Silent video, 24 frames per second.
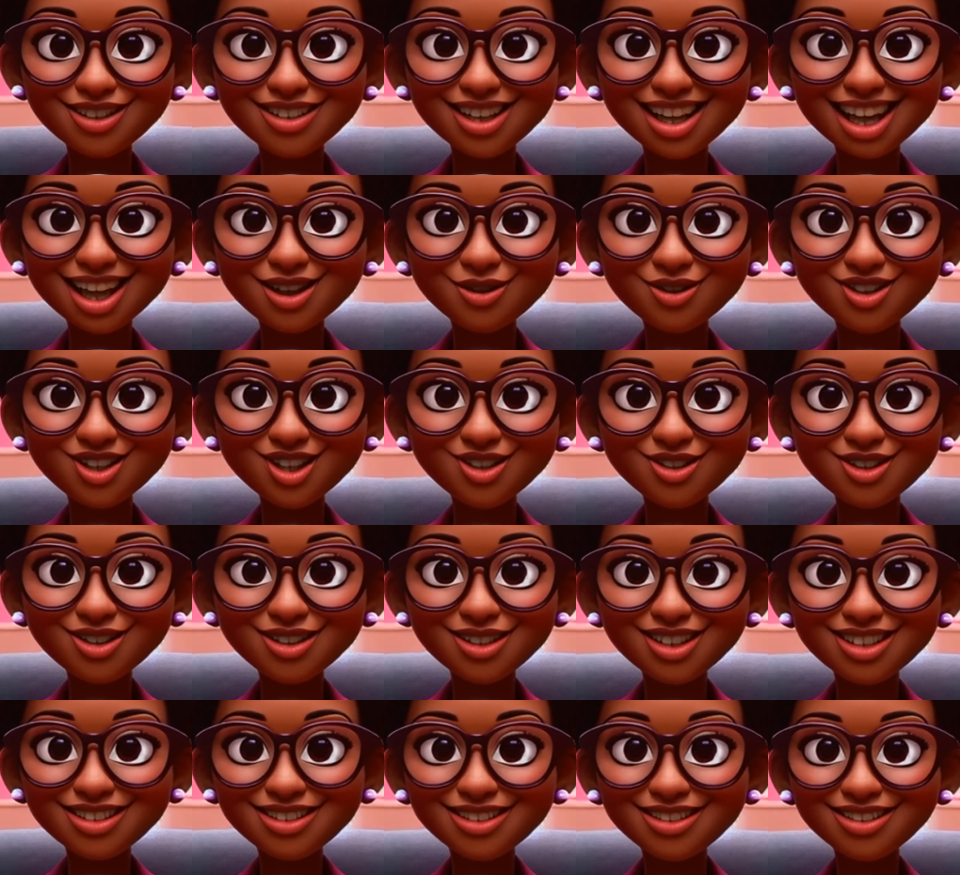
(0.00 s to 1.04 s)
Now,
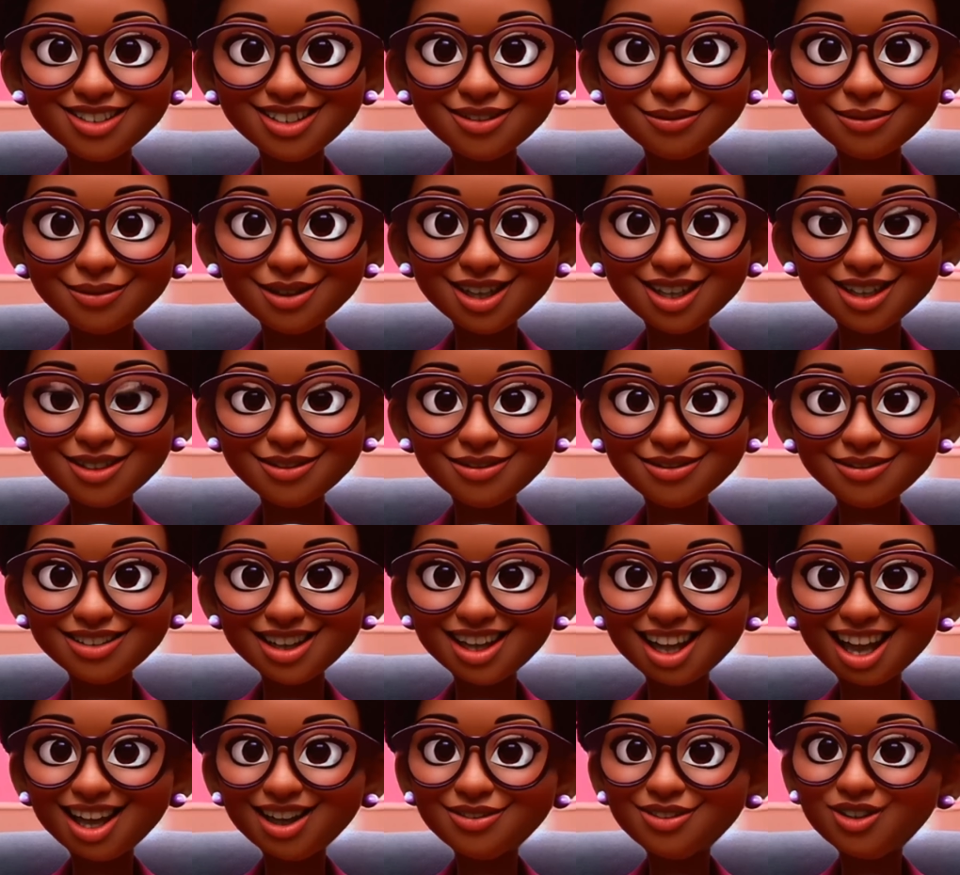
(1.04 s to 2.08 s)
children, listen to me.
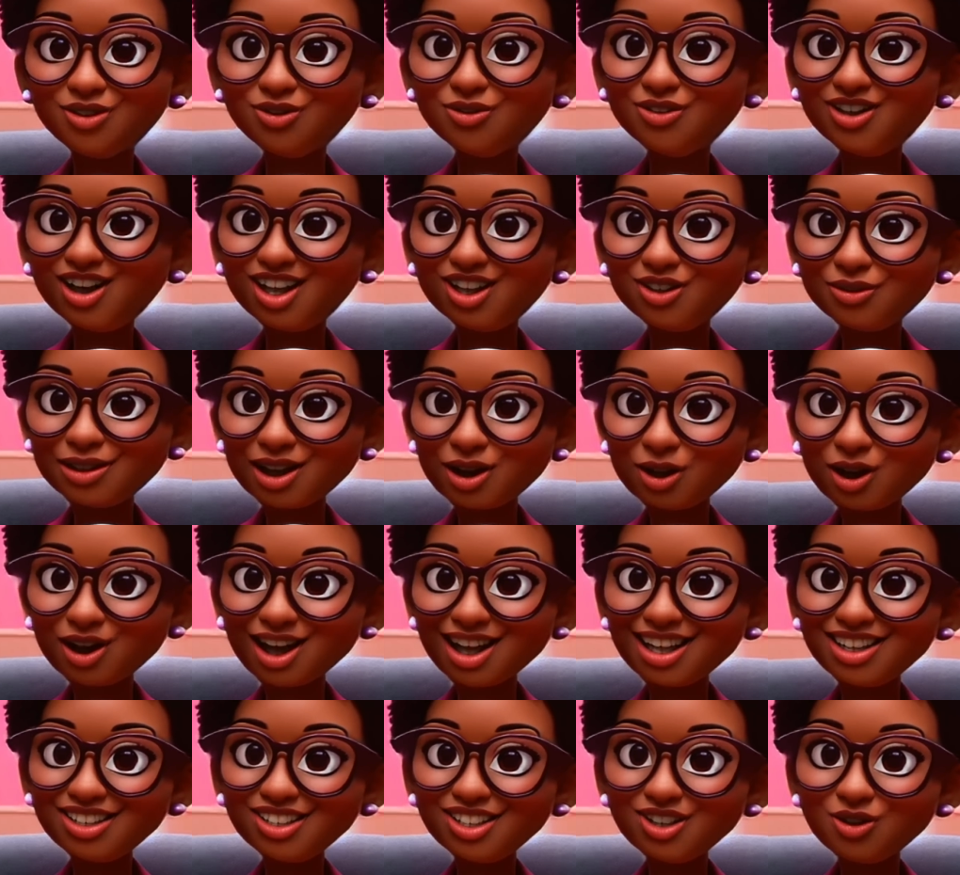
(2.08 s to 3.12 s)
If you follow my
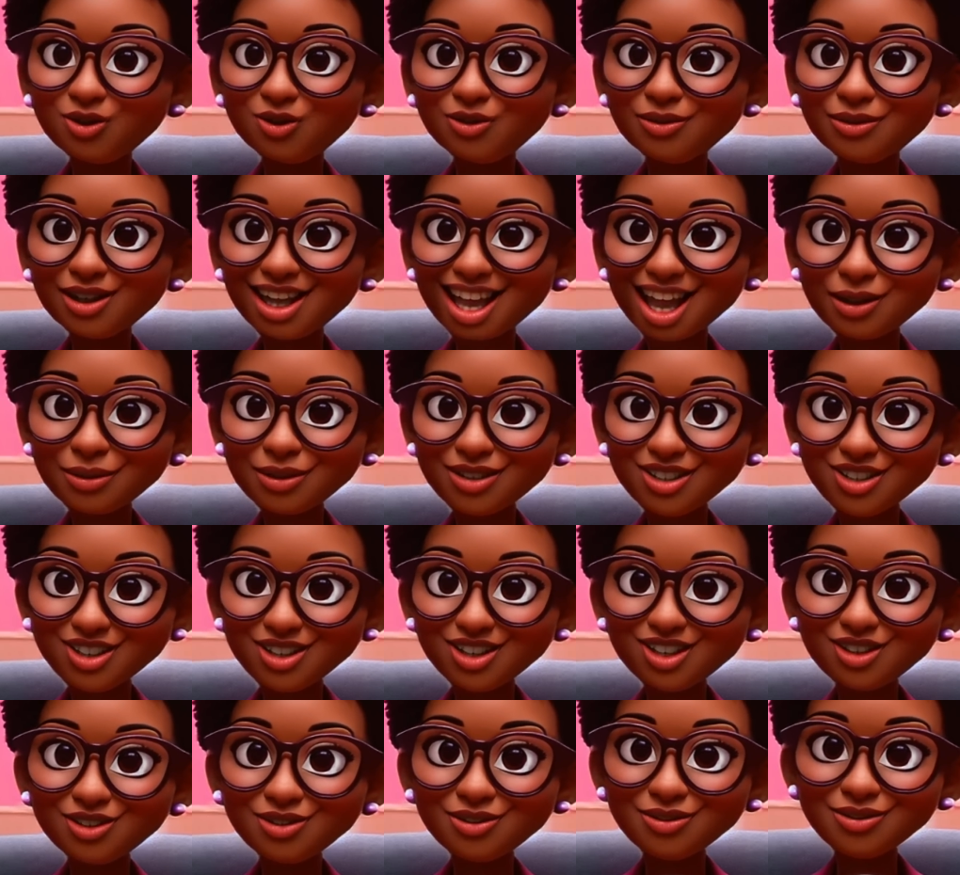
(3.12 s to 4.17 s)
ways, you will be happy
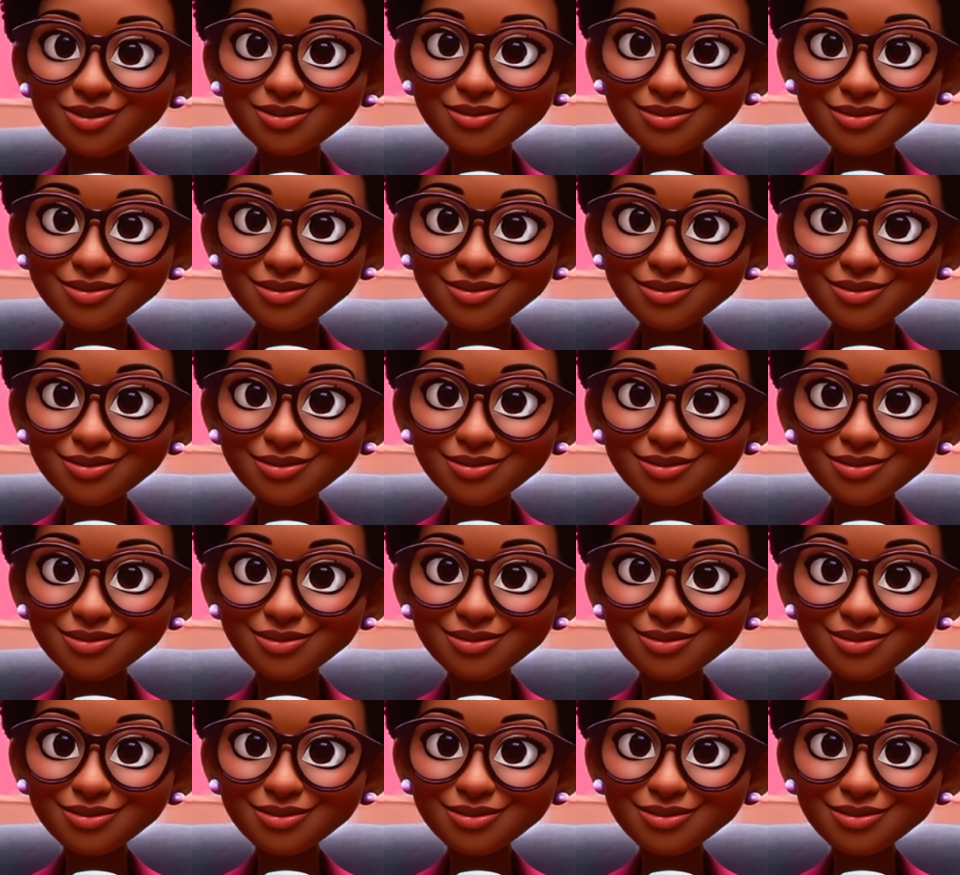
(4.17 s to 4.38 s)
too.